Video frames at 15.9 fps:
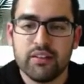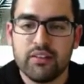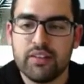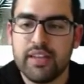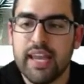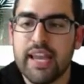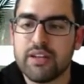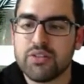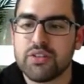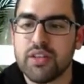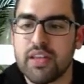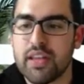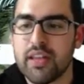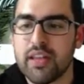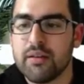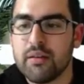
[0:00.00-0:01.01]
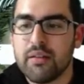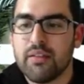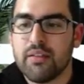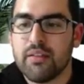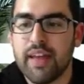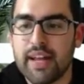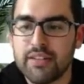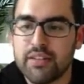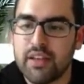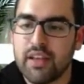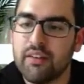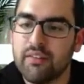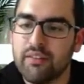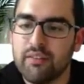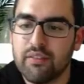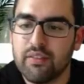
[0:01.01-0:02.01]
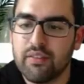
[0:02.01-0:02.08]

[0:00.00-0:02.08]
THC that's in